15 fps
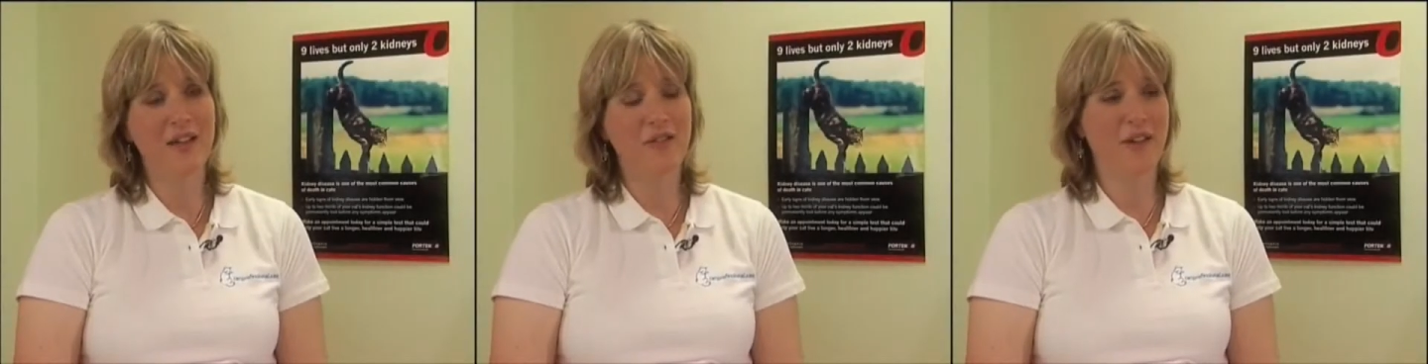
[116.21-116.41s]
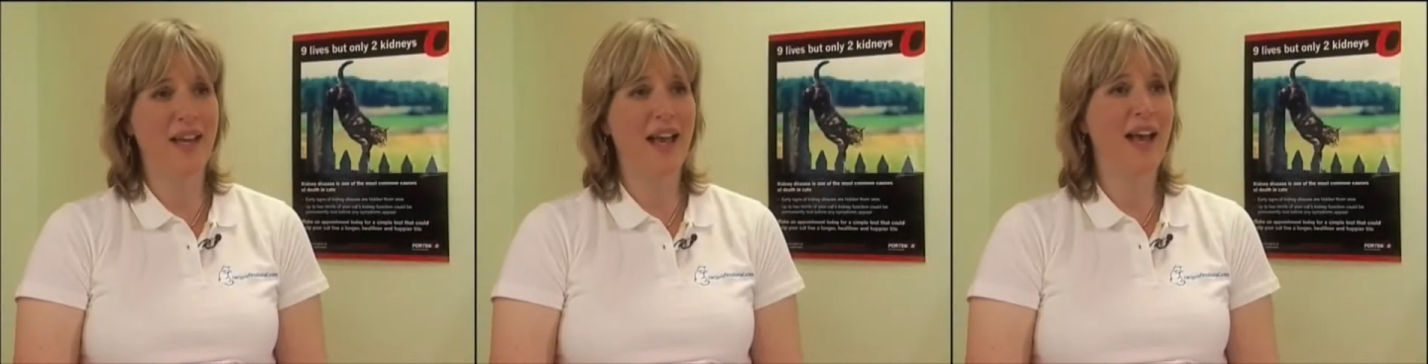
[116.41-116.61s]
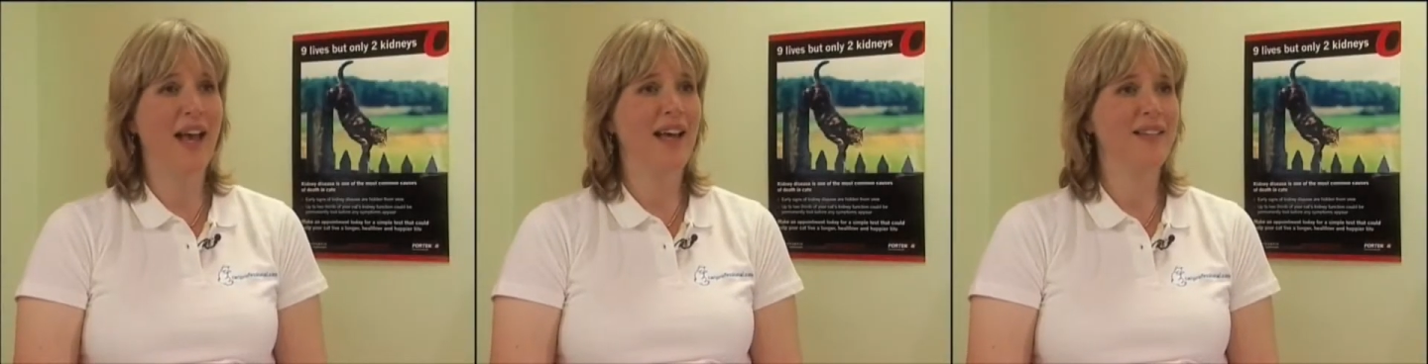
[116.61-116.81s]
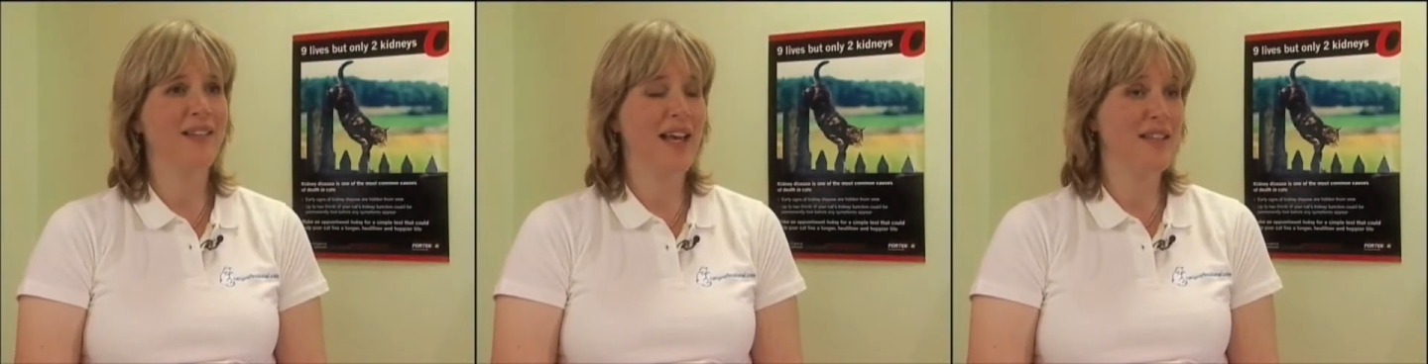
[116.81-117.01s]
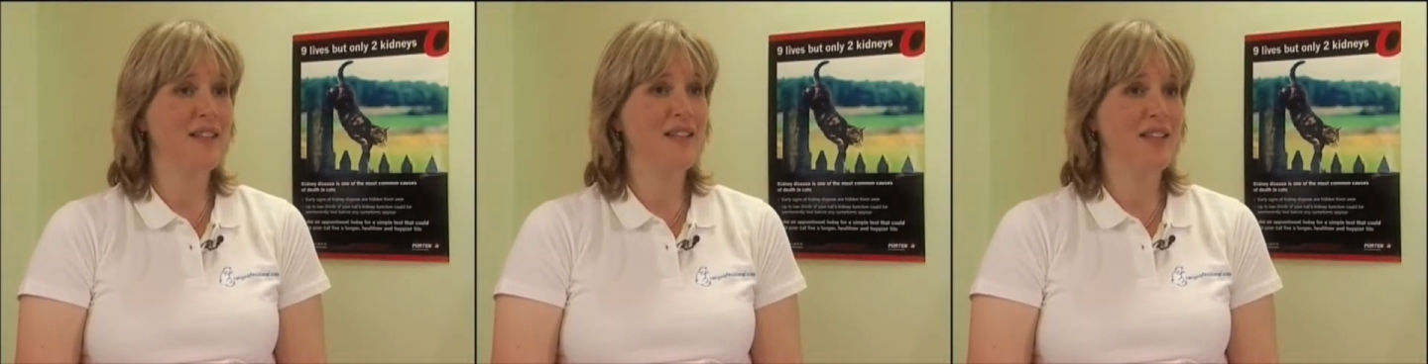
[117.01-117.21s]
if a cat
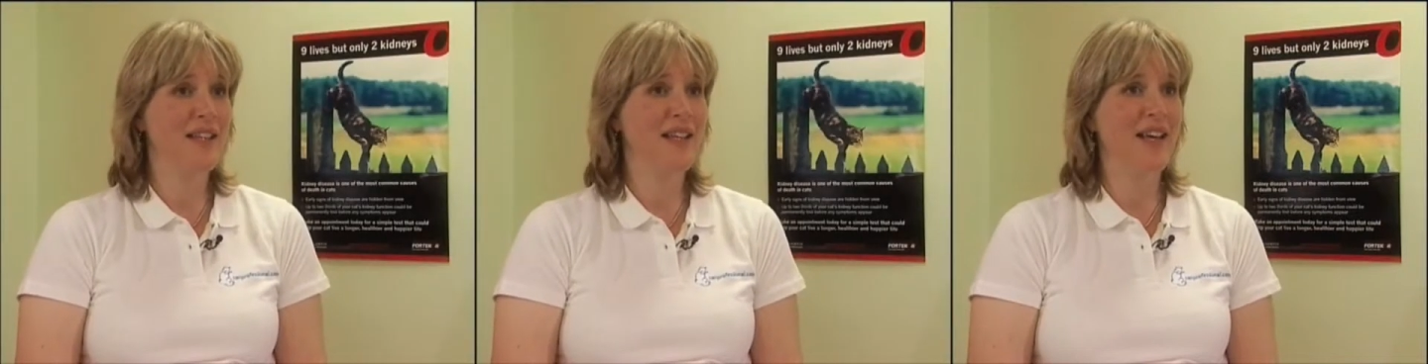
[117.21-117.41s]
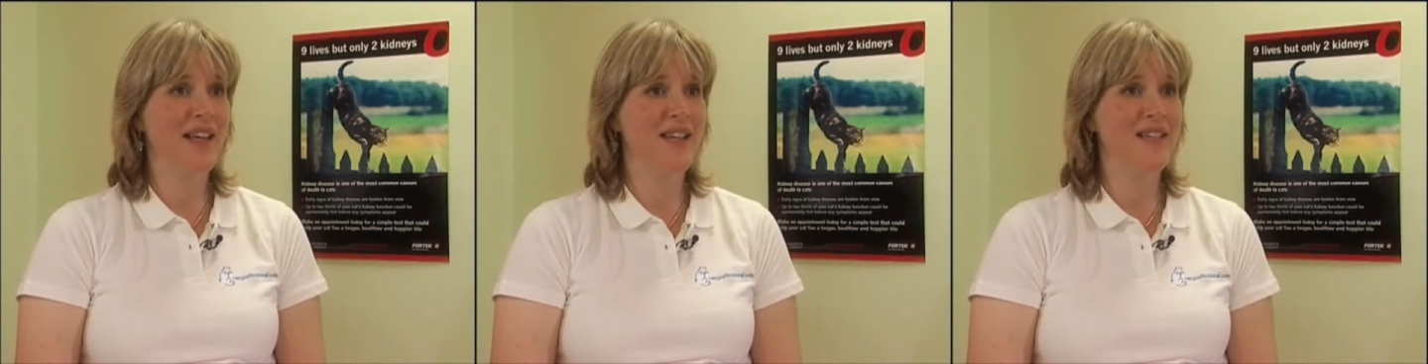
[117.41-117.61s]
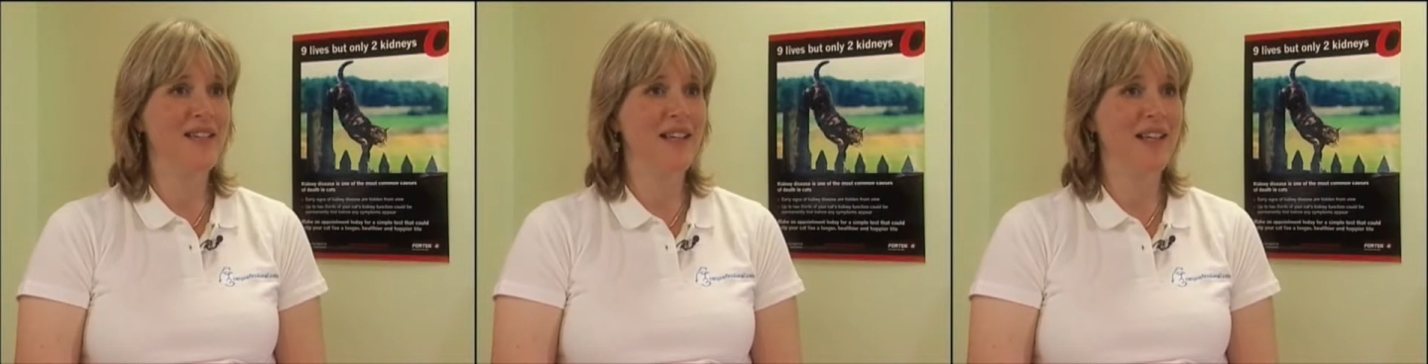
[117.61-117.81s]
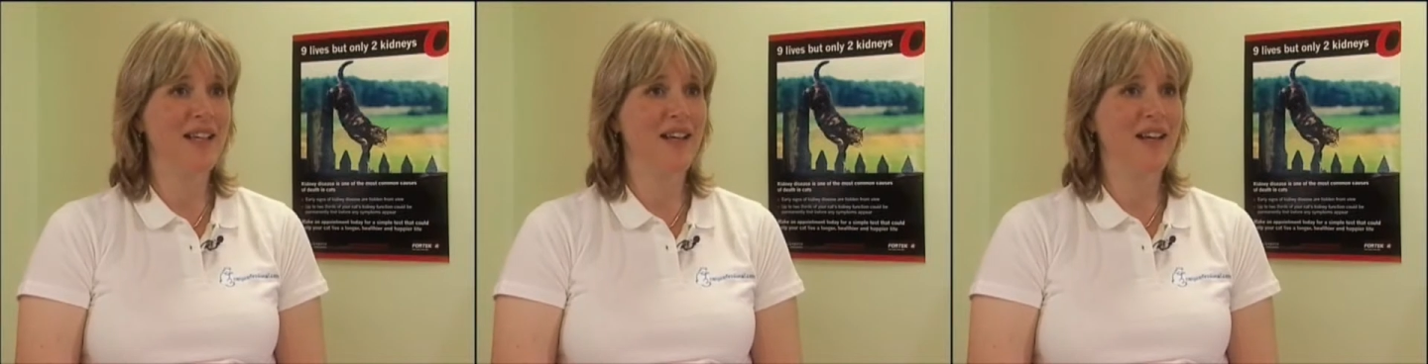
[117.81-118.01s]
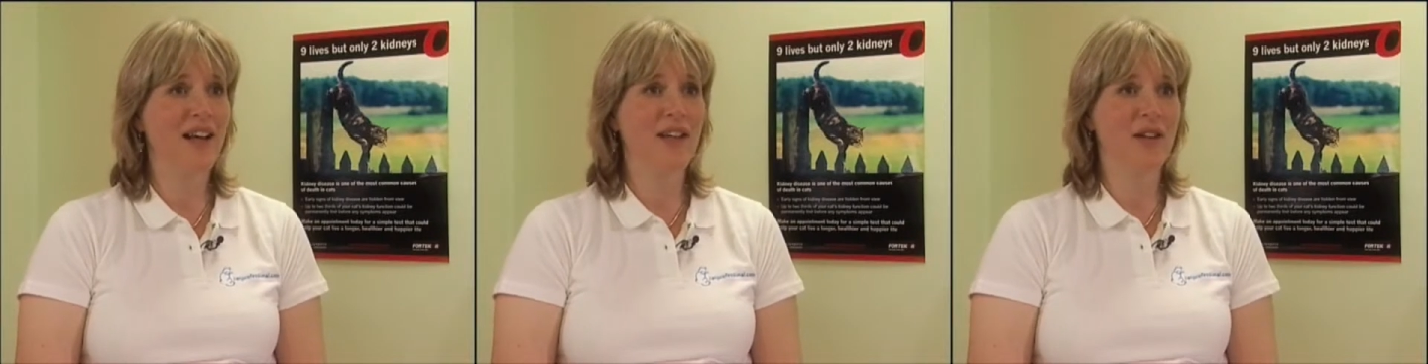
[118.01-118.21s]
has CKD,
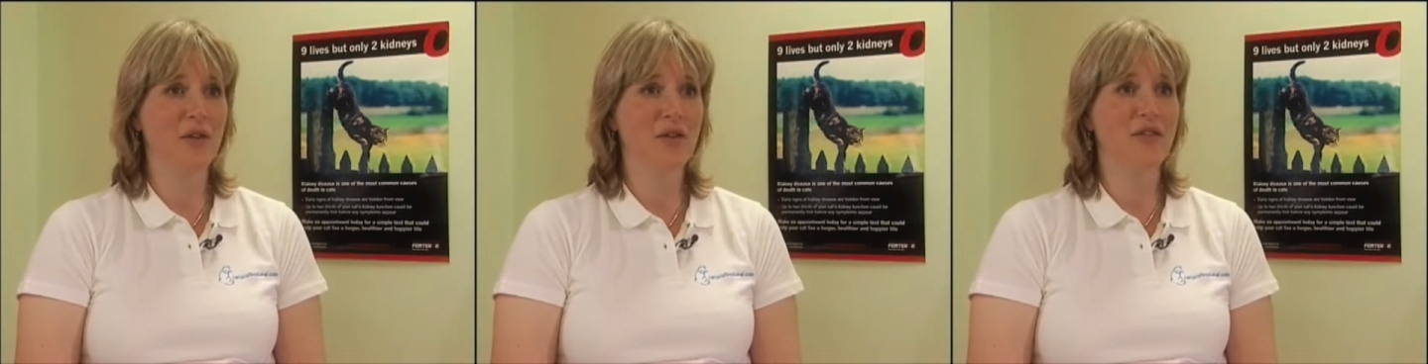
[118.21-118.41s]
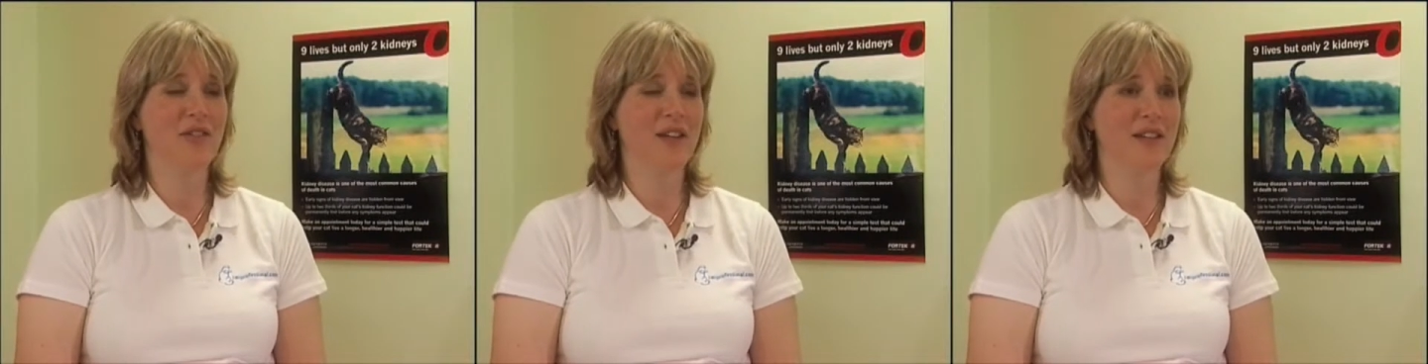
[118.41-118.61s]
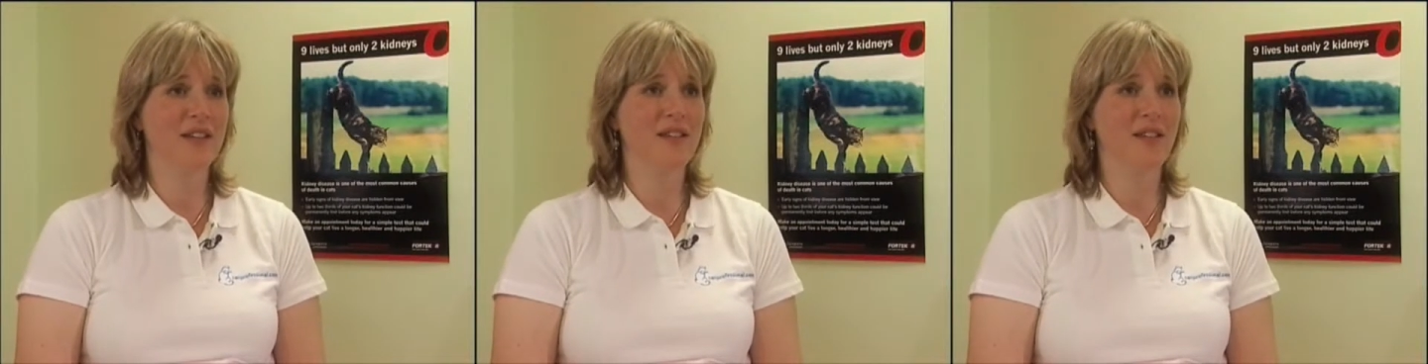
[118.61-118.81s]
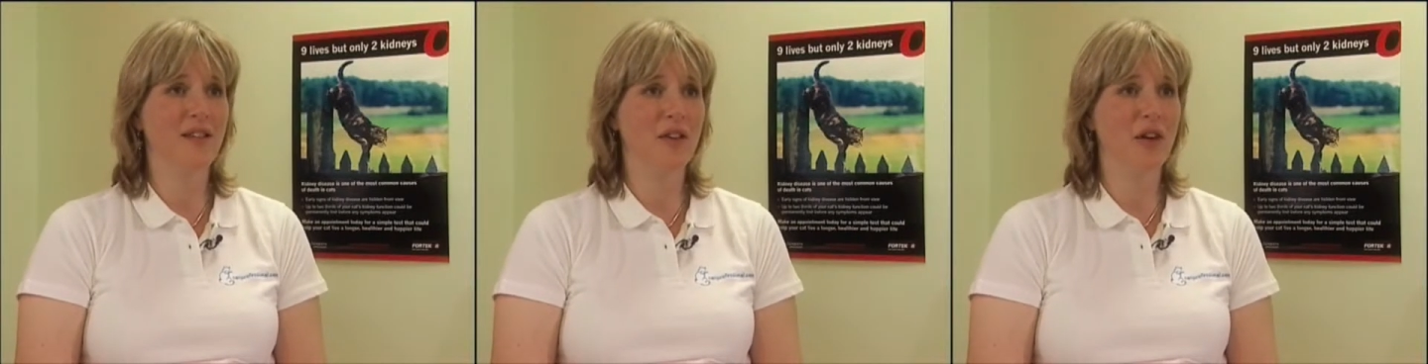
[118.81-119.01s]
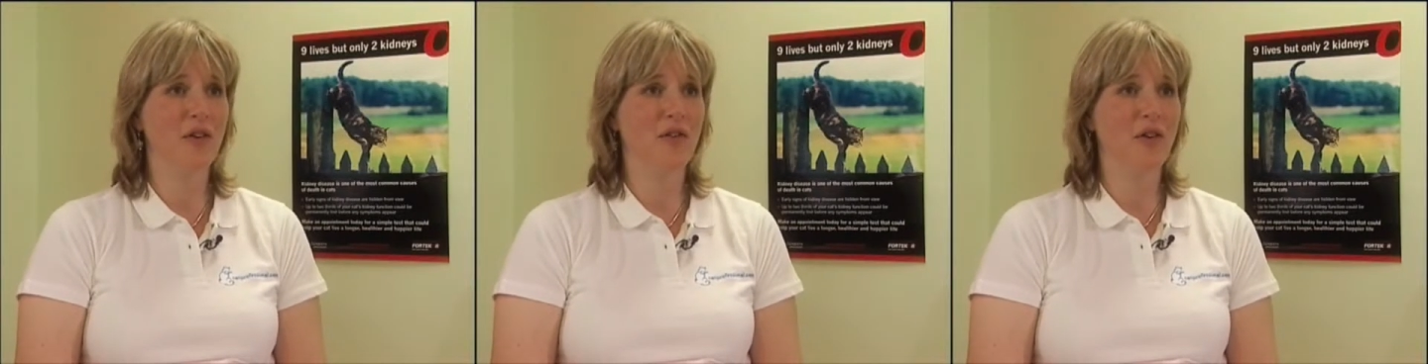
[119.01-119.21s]
a lot of things can
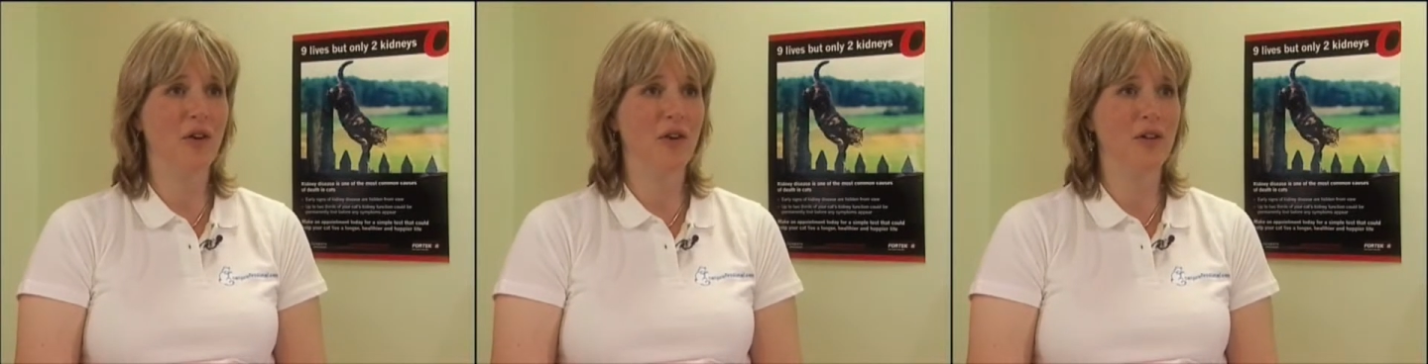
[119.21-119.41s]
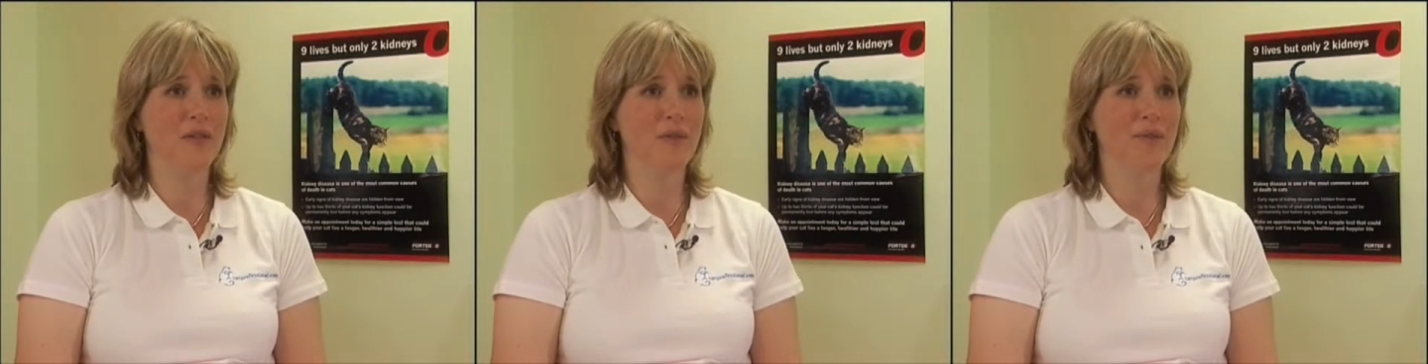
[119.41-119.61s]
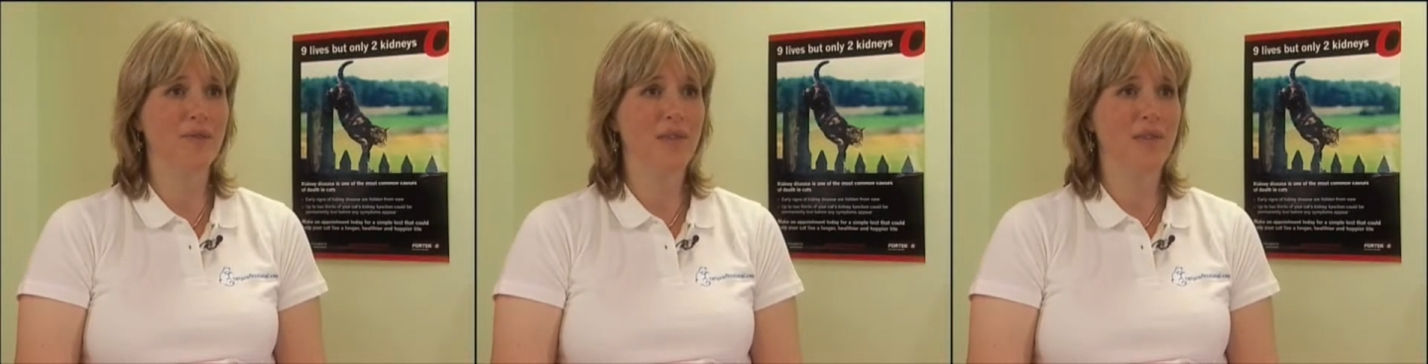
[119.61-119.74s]
go wrong.